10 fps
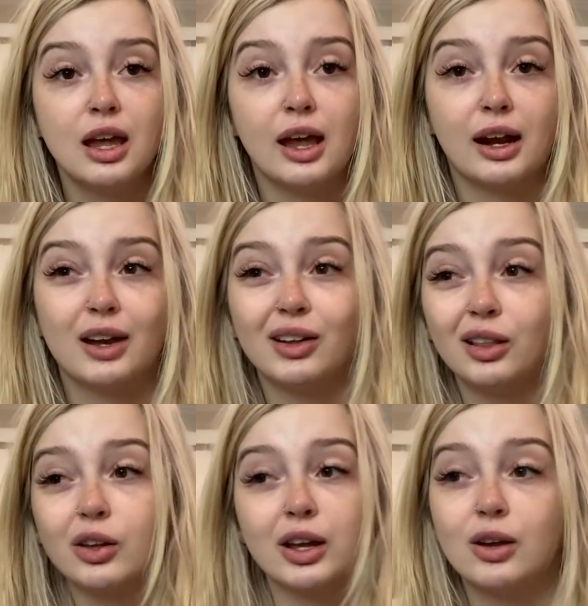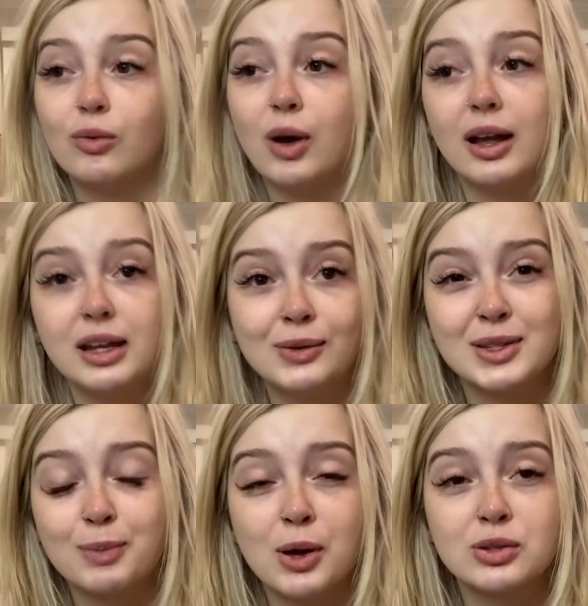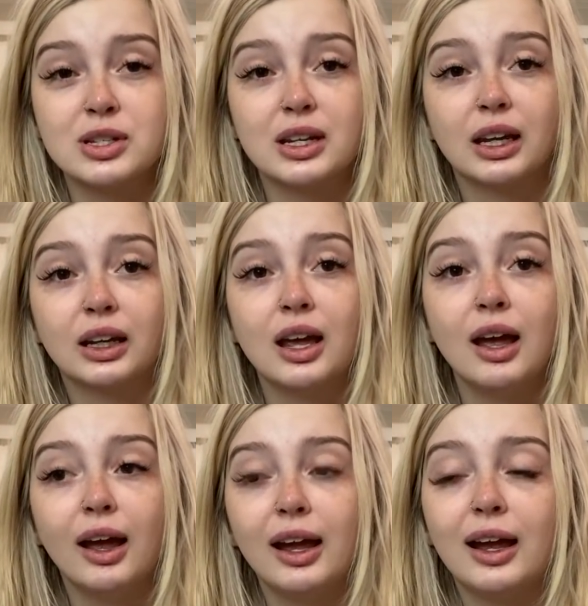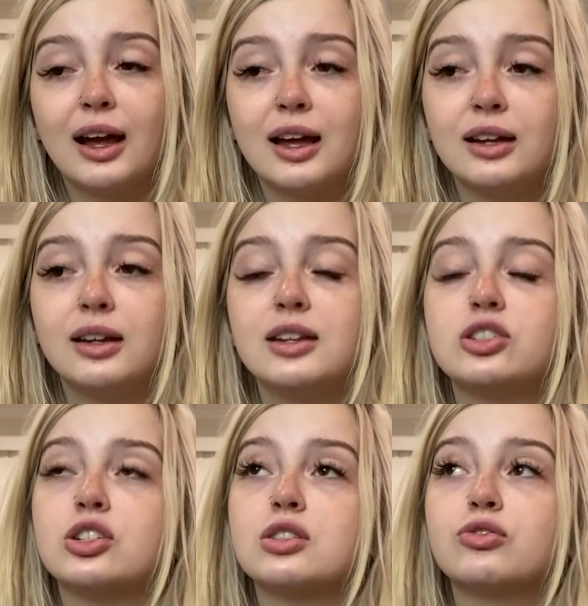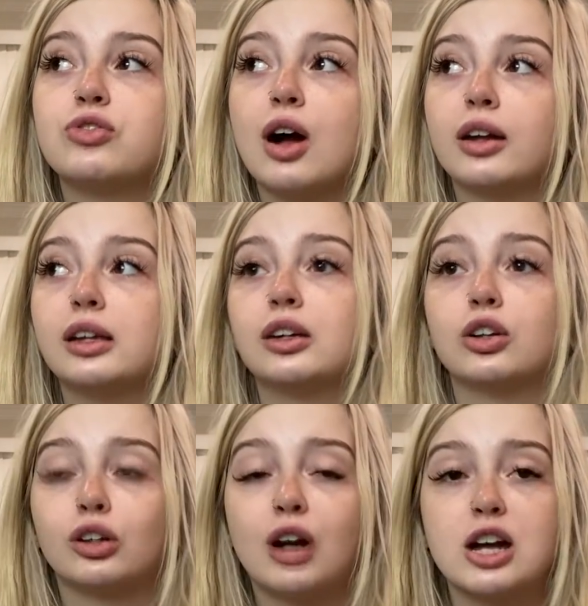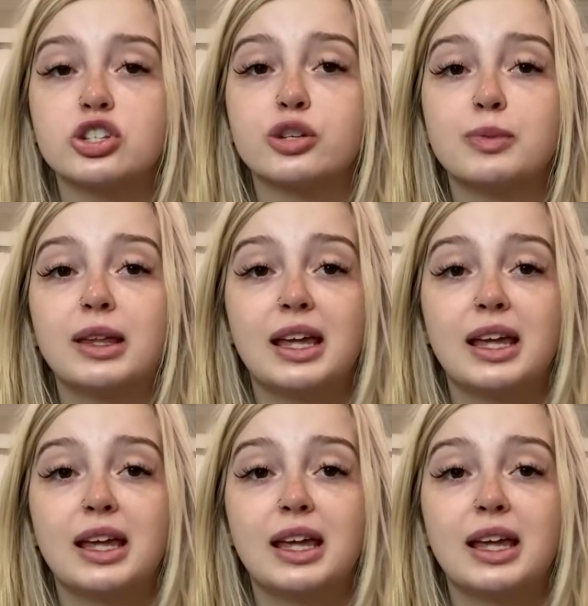and I would look at what he was posting, and it just fucking crushed me.